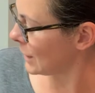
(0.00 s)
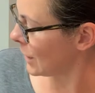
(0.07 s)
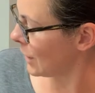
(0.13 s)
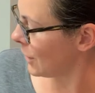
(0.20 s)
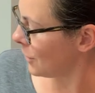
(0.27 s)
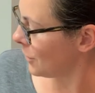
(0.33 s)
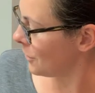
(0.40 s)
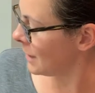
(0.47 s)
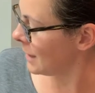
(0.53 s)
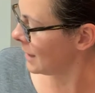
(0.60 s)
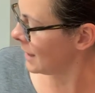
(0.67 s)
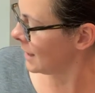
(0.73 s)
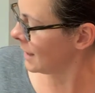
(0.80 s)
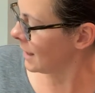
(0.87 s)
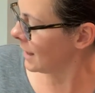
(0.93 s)
So
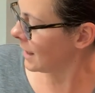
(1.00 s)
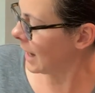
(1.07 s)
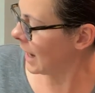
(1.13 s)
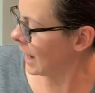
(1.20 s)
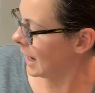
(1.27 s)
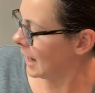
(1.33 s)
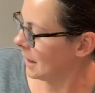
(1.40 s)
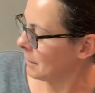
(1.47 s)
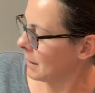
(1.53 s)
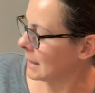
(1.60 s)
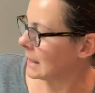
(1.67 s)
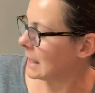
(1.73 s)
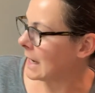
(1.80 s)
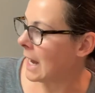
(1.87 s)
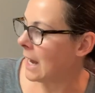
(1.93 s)
uh,
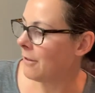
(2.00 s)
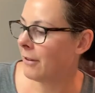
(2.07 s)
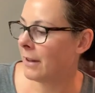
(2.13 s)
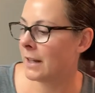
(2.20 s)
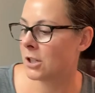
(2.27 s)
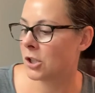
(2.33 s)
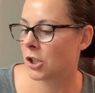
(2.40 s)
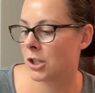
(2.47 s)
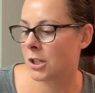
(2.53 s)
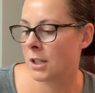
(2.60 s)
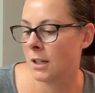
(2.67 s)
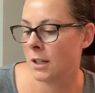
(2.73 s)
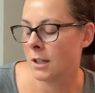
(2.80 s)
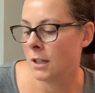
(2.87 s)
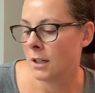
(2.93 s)
let's see, I finished
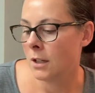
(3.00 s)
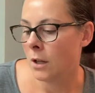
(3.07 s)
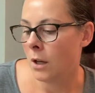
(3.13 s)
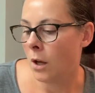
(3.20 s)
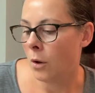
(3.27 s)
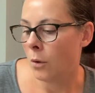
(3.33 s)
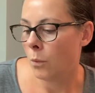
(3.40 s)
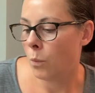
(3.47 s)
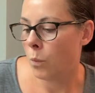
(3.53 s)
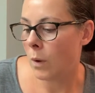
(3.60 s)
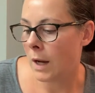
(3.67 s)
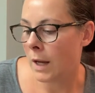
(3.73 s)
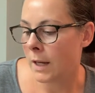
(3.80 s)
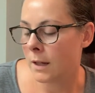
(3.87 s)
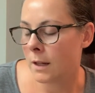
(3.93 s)

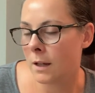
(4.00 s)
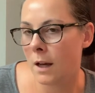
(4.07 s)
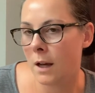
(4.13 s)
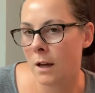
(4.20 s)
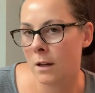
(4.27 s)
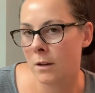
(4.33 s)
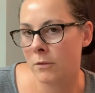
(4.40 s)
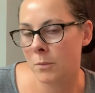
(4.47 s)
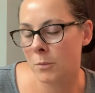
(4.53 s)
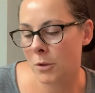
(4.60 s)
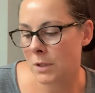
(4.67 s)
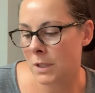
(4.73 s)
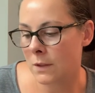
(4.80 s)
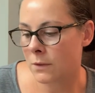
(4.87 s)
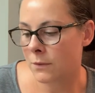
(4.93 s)
one of the
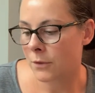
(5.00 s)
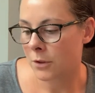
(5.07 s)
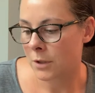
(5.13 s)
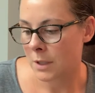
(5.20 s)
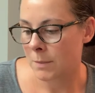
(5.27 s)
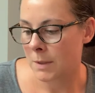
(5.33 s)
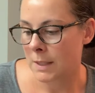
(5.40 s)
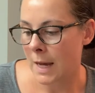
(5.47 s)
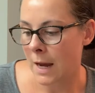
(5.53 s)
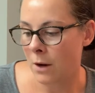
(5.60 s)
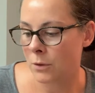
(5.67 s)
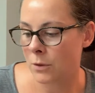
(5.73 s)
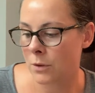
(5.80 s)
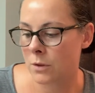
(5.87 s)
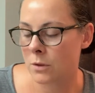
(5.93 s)
motifs for Christmas
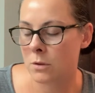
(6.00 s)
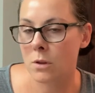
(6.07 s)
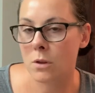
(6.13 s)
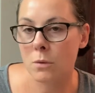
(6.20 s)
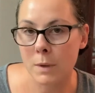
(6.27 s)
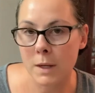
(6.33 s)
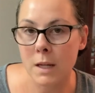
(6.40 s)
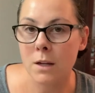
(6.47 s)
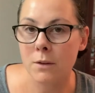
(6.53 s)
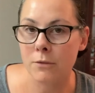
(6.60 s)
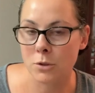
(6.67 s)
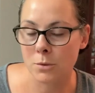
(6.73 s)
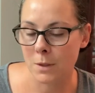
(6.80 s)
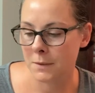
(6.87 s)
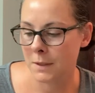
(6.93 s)
House, three
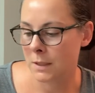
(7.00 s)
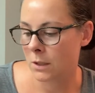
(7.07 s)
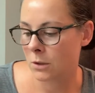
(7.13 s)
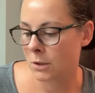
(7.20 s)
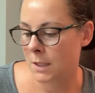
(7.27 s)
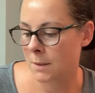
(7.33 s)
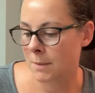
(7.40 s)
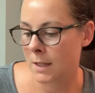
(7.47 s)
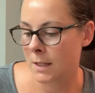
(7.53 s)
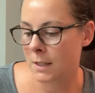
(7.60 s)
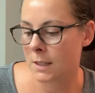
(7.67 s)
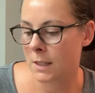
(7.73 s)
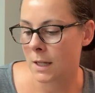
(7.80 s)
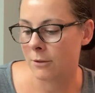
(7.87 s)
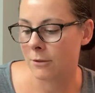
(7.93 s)
for twelve Days of
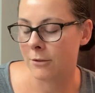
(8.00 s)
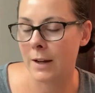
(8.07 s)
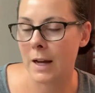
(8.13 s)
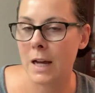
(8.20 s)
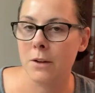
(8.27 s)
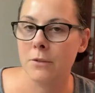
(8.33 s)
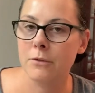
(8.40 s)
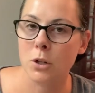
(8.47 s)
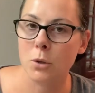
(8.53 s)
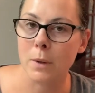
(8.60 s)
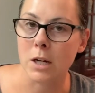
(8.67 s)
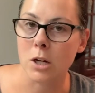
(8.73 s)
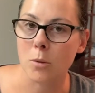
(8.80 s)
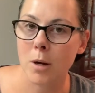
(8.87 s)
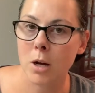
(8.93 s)
Christmas, and five for
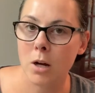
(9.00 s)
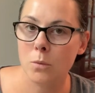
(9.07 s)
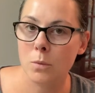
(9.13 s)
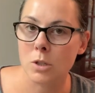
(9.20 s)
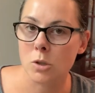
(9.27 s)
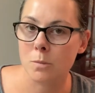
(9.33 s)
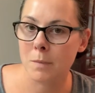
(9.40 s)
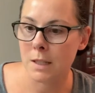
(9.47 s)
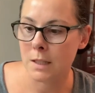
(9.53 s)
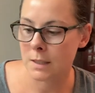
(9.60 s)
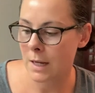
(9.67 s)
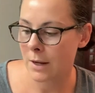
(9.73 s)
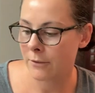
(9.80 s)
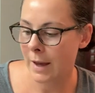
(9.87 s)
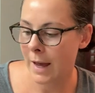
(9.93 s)
Quakerball, which
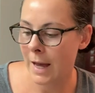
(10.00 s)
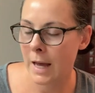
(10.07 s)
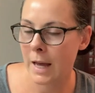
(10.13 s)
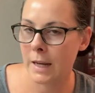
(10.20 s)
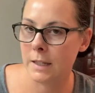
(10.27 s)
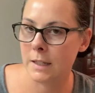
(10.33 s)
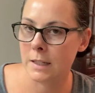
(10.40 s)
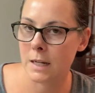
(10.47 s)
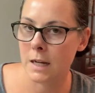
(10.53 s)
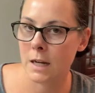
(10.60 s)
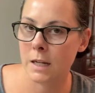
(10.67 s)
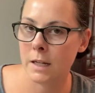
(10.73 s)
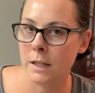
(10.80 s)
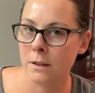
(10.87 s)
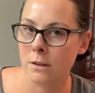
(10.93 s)
means I've had
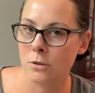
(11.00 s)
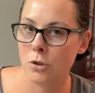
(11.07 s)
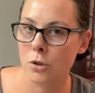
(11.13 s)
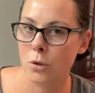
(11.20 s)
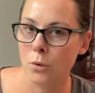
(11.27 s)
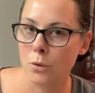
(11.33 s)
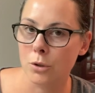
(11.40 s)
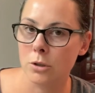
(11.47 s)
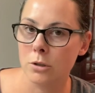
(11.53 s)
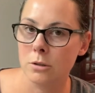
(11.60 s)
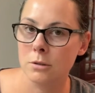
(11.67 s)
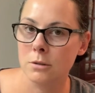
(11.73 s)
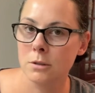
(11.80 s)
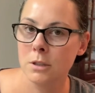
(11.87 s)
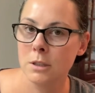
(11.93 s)
nine
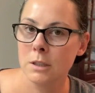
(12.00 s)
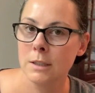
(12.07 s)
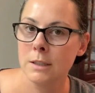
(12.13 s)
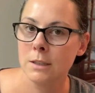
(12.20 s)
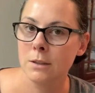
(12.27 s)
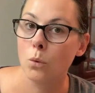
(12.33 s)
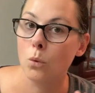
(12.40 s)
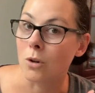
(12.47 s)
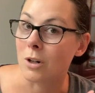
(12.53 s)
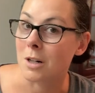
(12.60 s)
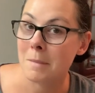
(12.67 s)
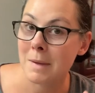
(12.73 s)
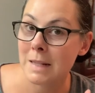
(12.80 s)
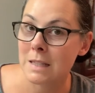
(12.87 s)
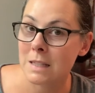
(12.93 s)
total
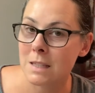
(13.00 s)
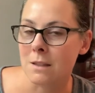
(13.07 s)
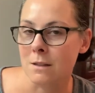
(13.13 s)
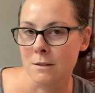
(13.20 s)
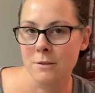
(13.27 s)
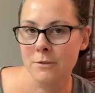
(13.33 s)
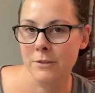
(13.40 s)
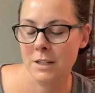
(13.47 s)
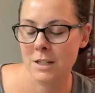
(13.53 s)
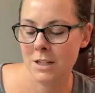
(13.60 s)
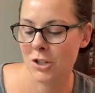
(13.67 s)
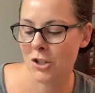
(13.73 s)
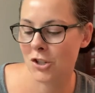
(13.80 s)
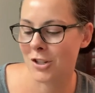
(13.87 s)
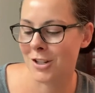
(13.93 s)
ornaments
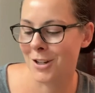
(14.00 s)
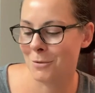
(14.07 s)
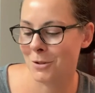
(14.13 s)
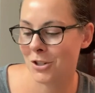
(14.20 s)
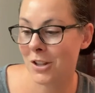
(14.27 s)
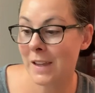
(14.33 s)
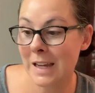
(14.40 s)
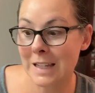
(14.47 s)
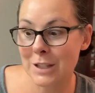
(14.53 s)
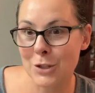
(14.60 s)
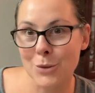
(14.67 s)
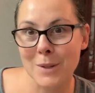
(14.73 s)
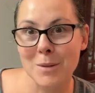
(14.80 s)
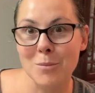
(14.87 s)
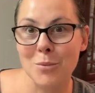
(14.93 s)
finished, which I think is
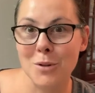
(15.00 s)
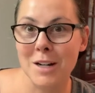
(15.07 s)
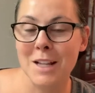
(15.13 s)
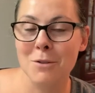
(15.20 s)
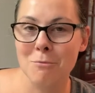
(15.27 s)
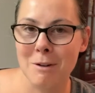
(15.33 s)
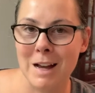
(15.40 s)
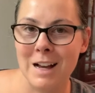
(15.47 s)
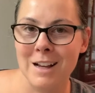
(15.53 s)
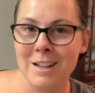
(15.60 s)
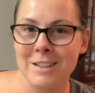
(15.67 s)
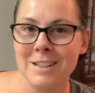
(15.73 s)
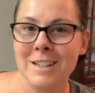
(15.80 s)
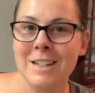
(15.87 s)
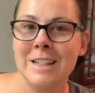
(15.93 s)
doing pretty
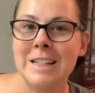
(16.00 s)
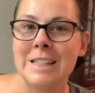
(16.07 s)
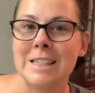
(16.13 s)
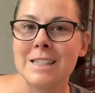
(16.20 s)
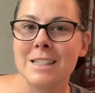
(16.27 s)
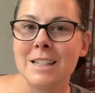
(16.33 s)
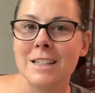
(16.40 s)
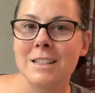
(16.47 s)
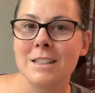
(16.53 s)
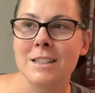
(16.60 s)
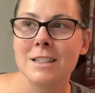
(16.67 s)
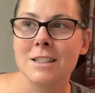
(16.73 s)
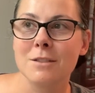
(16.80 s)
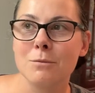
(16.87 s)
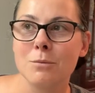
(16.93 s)
well
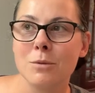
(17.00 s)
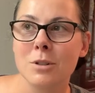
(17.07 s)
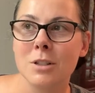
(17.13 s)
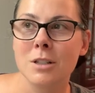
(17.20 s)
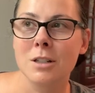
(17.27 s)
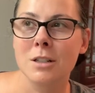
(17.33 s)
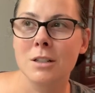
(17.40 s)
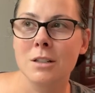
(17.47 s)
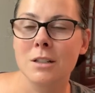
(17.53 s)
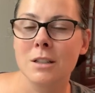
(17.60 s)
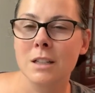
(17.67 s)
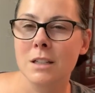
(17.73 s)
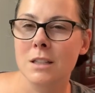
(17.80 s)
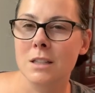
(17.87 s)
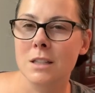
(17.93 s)
since we're, I
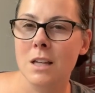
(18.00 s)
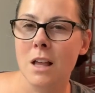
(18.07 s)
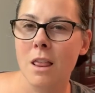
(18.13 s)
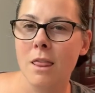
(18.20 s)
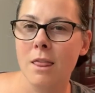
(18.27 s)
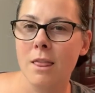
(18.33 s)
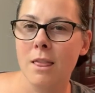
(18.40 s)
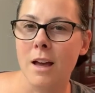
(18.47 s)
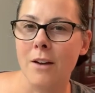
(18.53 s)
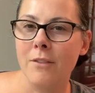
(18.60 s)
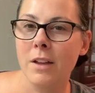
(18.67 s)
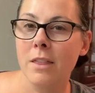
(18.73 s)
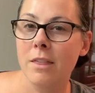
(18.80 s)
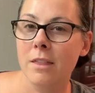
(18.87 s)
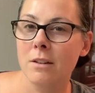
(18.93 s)
think it's the
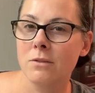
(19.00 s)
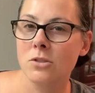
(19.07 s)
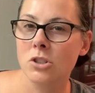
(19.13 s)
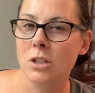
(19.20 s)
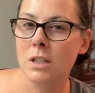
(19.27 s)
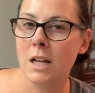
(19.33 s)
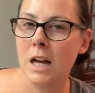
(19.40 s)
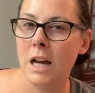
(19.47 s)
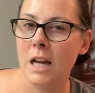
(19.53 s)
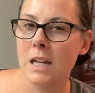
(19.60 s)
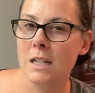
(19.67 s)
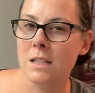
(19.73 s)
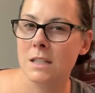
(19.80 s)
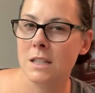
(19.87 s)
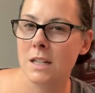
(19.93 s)
eleventh of
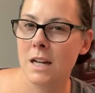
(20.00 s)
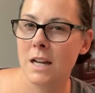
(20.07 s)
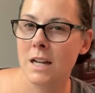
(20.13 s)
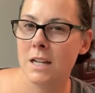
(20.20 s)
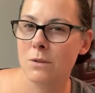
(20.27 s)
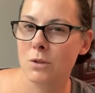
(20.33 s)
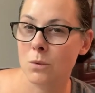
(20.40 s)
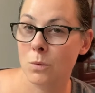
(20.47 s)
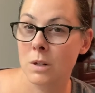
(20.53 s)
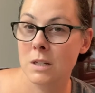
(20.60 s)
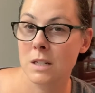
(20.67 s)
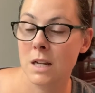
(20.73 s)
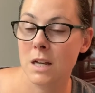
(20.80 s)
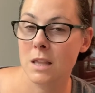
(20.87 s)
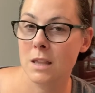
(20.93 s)
July today. So we're
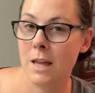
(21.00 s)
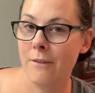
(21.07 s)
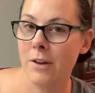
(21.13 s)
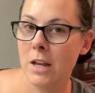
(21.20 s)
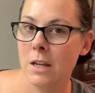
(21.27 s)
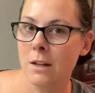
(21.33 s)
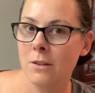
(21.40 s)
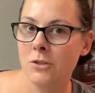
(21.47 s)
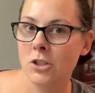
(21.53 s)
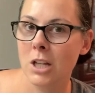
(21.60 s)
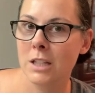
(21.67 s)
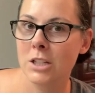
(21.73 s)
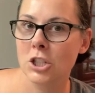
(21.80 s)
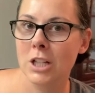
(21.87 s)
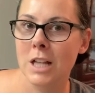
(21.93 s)
on day eleven of
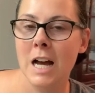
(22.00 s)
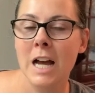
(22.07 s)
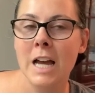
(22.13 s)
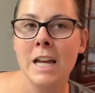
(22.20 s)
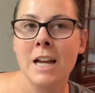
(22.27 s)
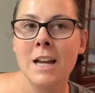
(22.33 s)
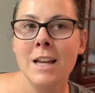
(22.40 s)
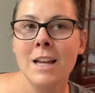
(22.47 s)
Jolly July.